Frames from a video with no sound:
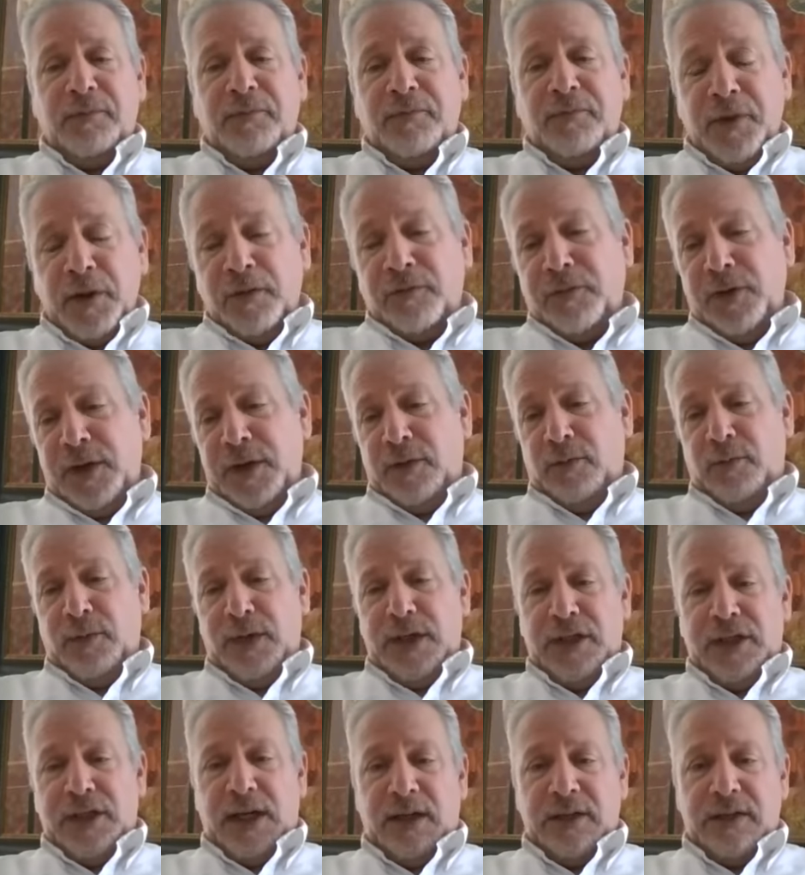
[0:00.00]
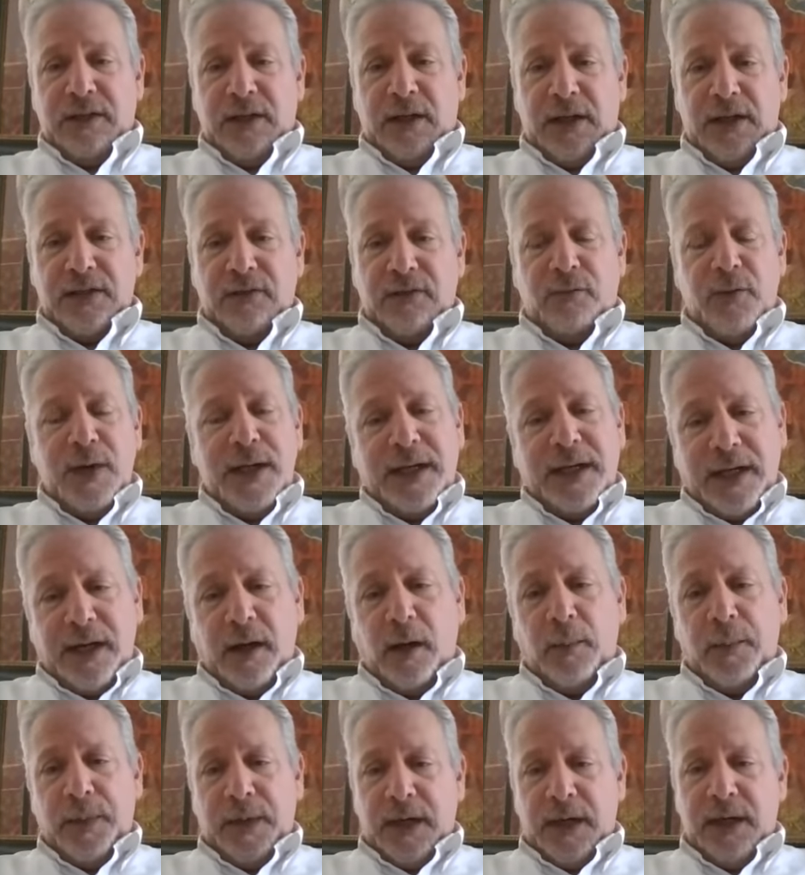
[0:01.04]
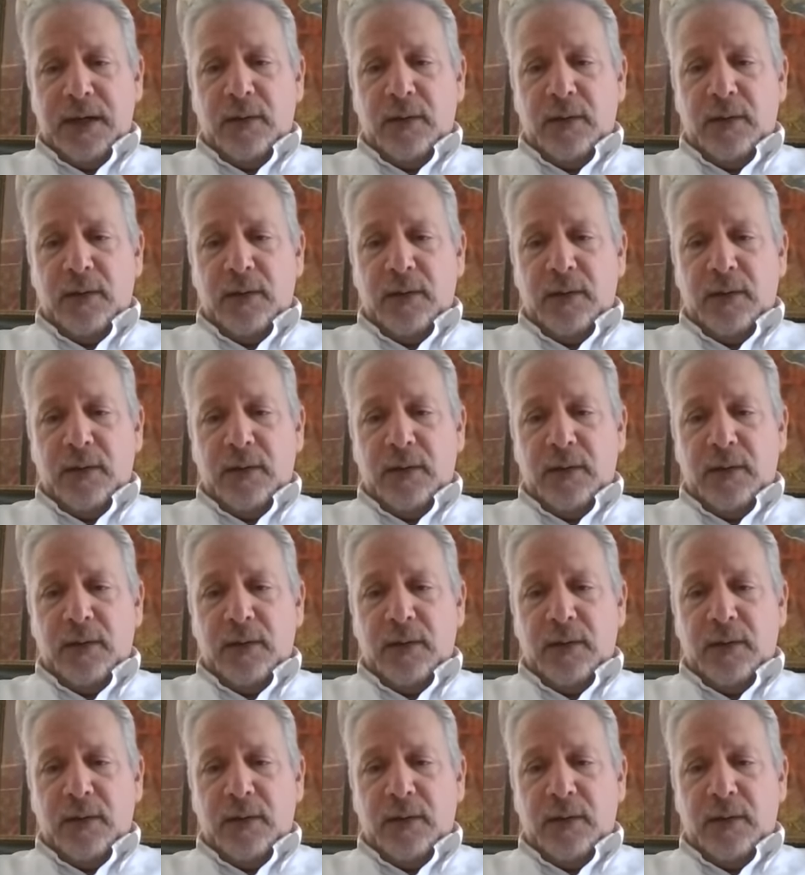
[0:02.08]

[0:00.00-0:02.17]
feel free to reach out to us if we can help. You know,